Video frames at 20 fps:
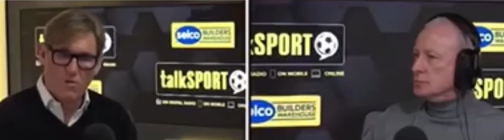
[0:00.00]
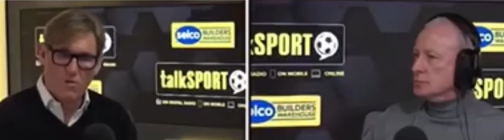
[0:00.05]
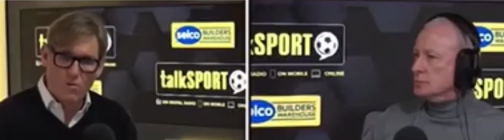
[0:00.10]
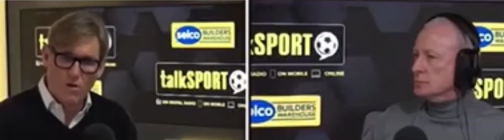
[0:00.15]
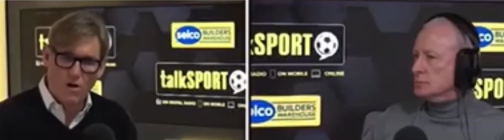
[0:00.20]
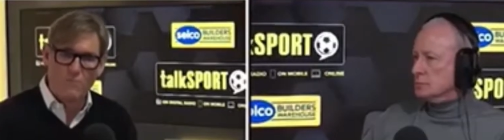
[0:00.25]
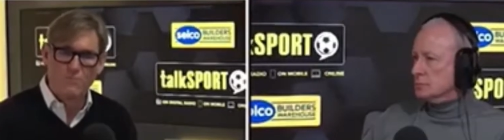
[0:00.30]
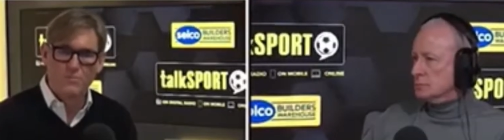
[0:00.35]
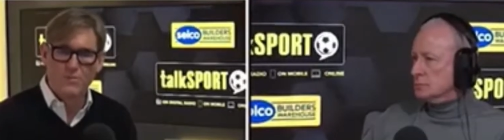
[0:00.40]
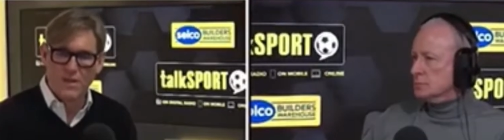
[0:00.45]

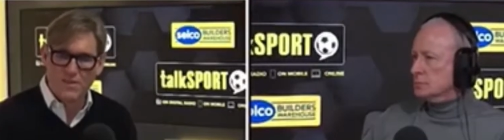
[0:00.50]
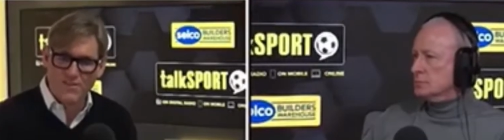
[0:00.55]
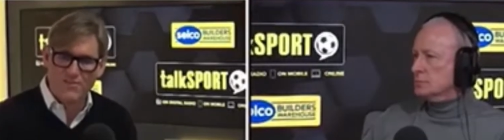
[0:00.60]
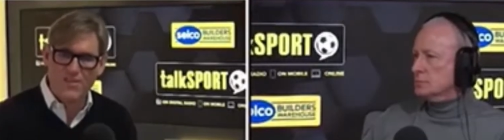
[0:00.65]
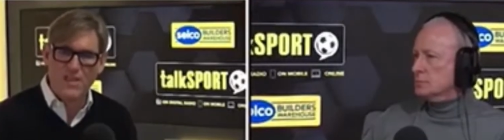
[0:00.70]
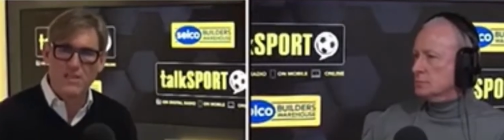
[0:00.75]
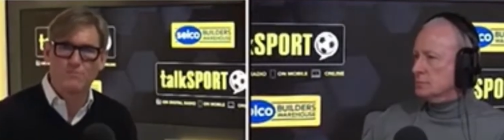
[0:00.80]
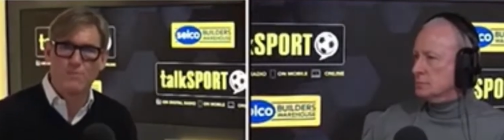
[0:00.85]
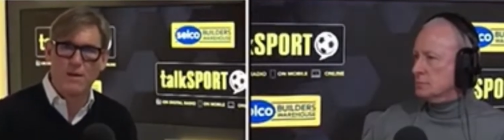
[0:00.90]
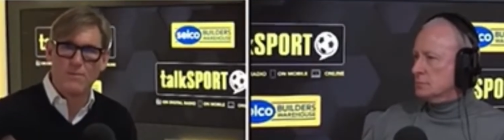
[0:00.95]
Speaker 1: Well, if
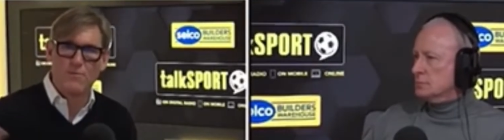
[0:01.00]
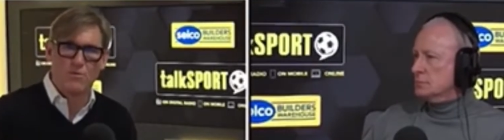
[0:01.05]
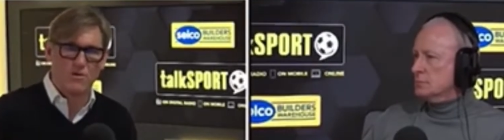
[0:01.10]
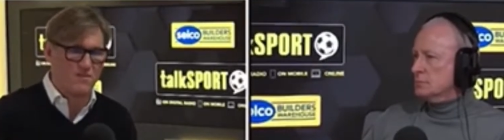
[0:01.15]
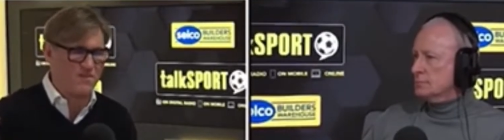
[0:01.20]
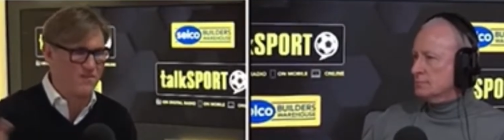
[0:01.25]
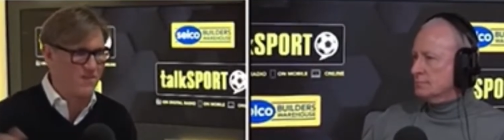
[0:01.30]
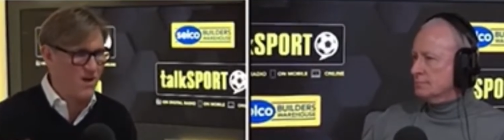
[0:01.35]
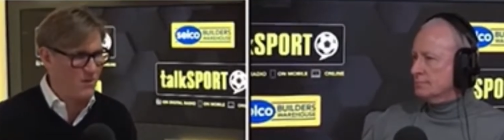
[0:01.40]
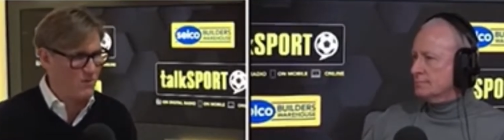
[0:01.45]
these people want to
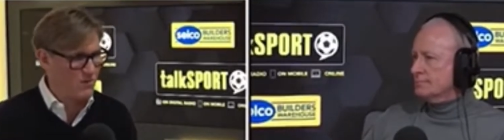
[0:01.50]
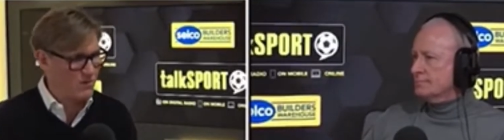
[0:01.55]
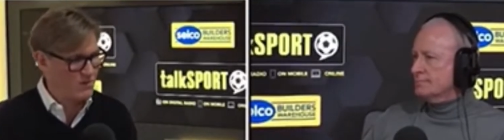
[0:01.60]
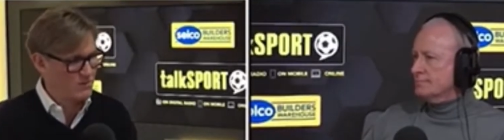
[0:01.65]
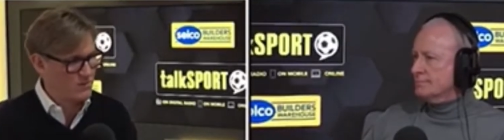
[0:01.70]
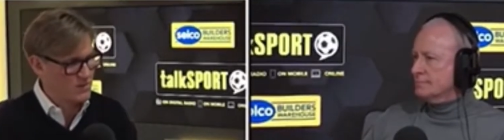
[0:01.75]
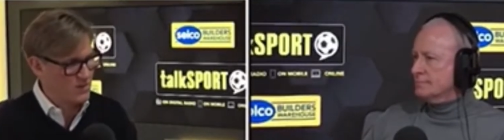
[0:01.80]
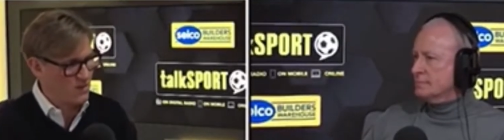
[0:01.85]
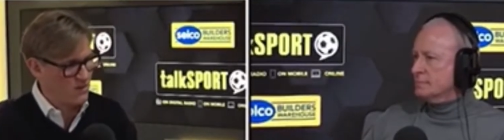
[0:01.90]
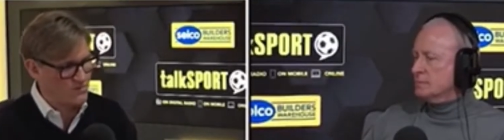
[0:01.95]
fight with
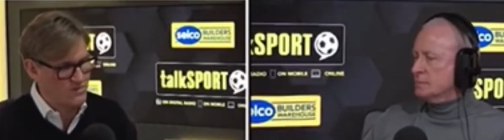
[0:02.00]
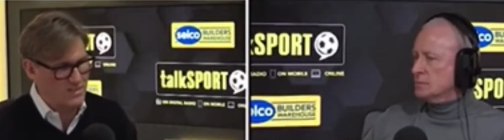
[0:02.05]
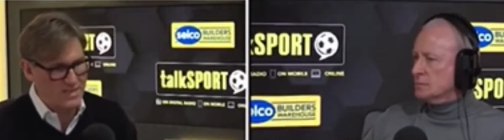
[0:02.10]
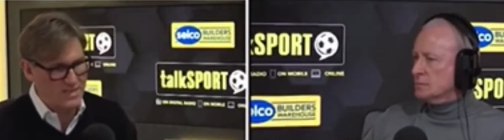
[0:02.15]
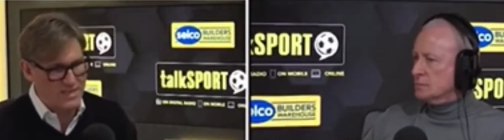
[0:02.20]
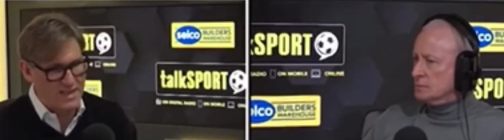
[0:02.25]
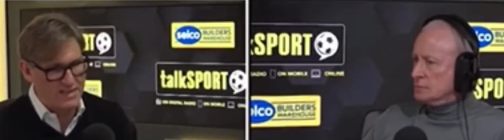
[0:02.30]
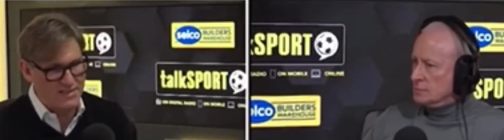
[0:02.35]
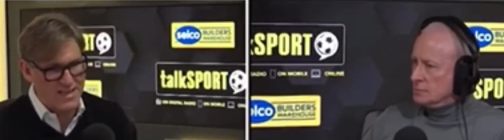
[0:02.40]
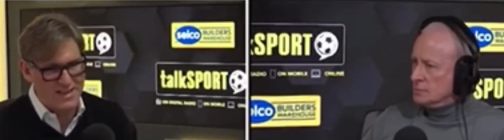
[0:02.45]
themselves,
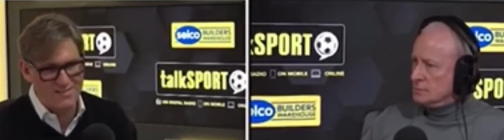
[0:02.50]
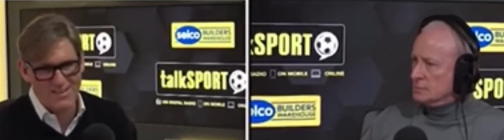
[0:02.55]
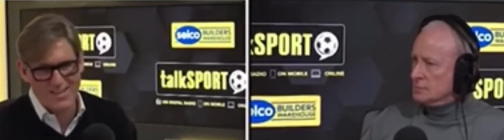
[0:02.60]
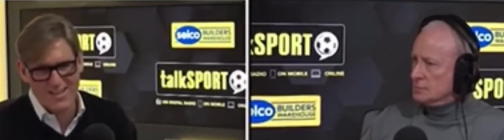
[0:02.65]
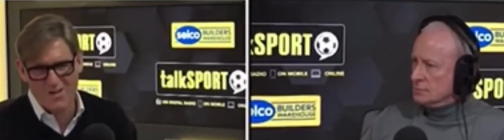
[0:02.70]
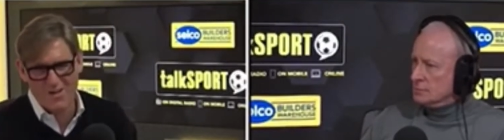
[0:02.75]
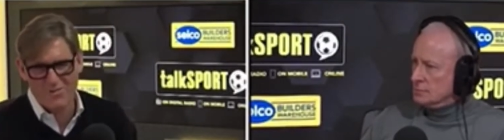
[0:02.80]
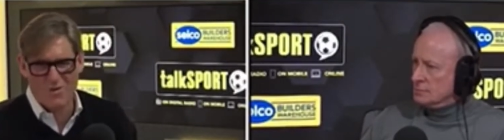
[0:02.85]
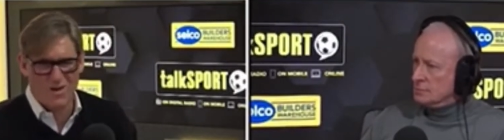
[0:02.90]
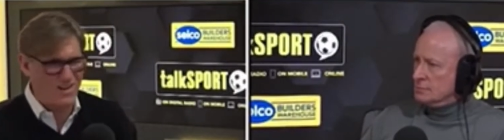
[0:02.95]
then you
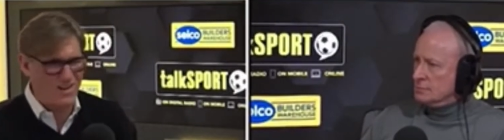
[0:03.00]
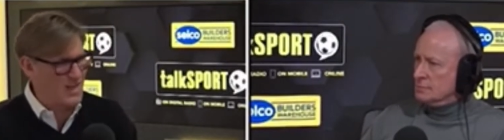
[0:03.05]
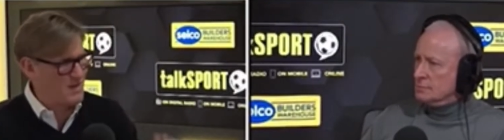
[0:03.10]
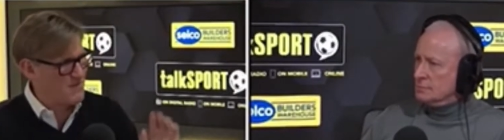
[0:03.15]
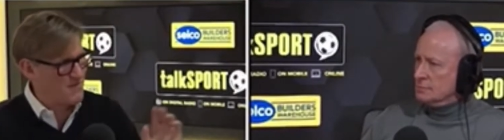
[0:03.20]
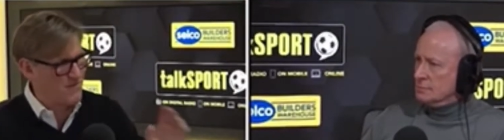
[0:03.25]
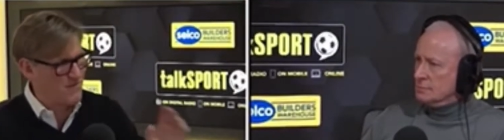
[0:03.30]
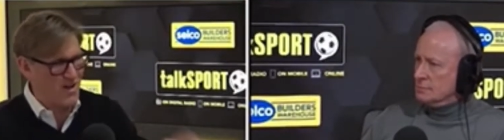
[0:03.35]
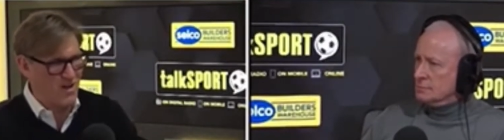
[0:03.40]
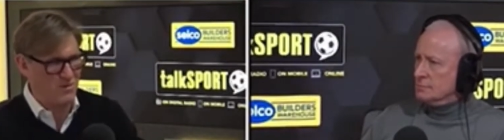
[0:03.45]
know what? Let them
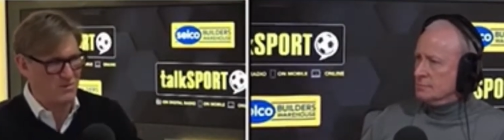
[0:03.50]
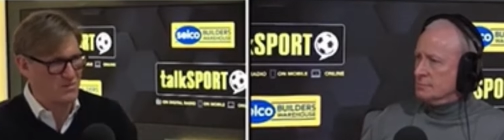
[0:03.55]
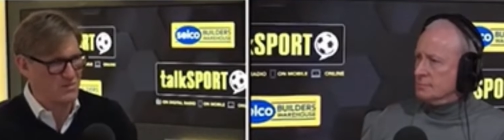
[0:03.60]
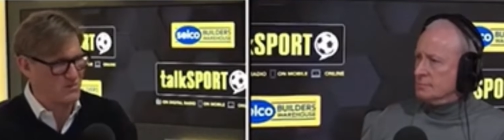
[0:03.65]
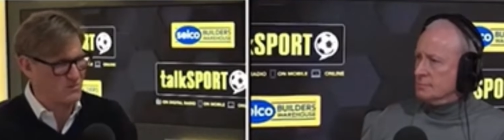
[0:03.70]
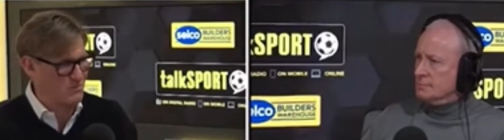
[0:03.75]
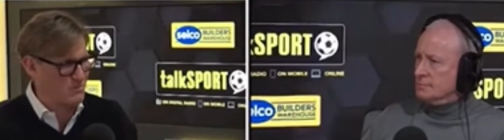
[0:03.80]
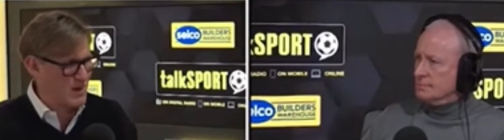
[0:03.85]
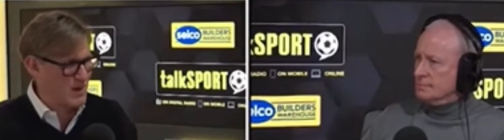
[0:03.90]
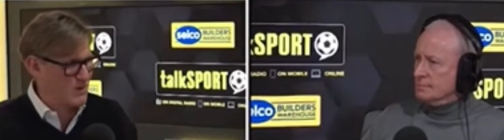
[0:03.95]
fight with
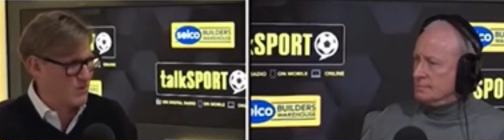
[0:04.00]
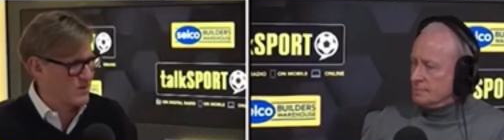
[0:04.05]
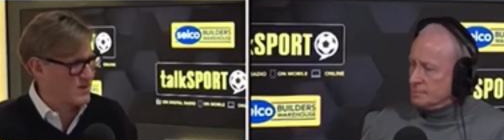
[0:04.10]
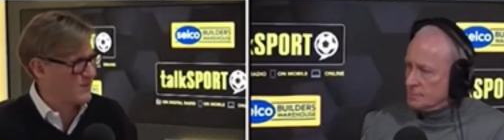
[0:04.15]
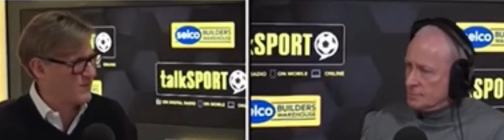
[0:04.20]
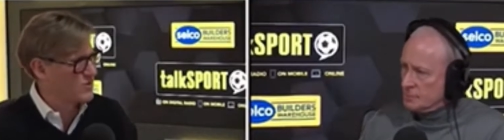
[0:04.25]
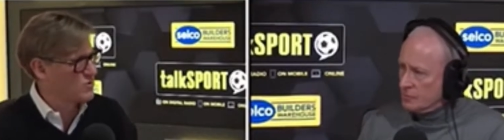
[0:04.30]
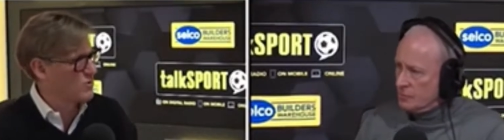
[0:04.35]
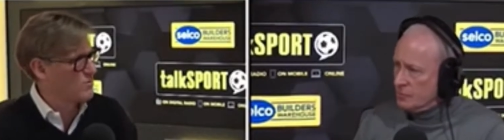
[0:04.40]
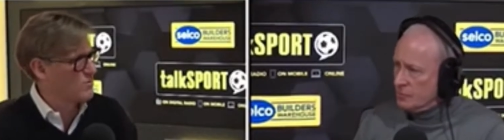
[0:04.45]
themselves and beat one
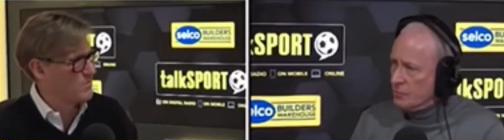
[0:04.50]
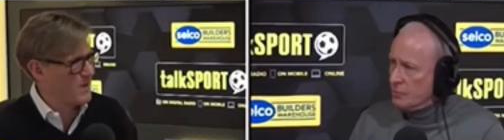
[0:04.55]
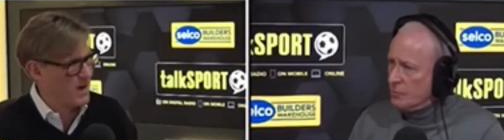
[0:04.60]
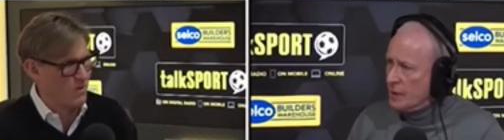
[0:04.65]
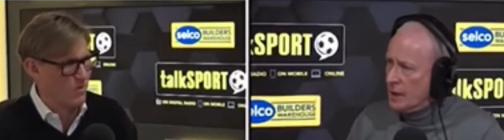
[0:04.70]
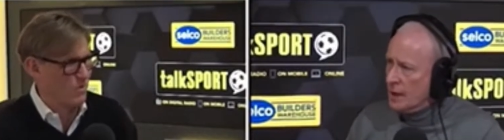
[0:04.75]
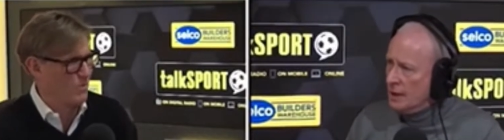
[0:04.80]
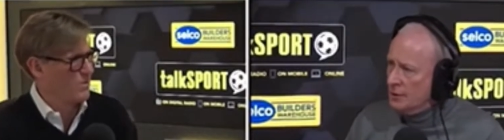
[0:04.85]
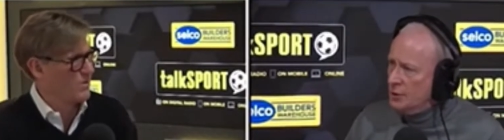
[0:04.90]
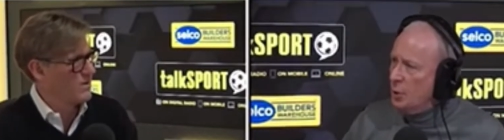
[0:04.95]
another to a pulp.
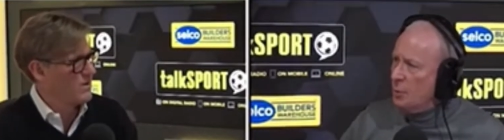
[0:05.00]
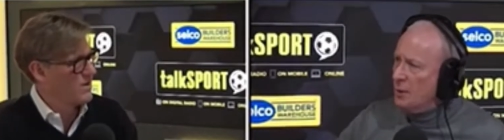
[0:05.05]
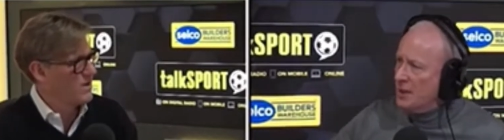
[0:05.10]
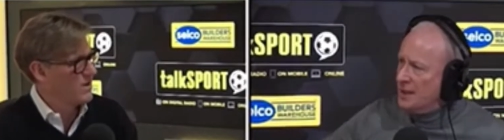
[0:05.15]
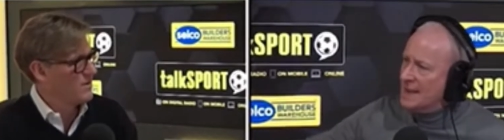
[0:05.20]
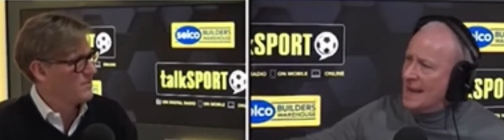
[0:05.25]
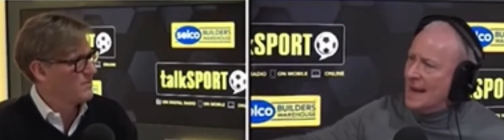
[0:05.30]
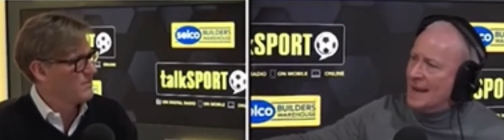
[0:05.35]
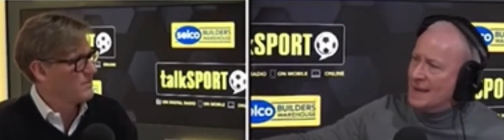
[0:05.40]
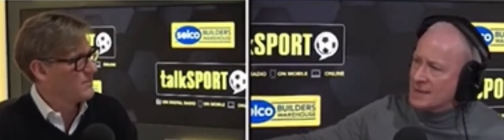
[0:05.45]
No, but you
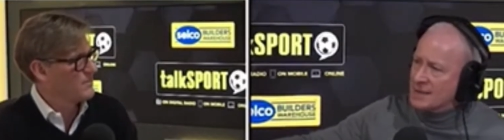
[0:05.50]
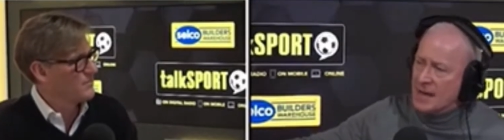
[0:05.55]
can't,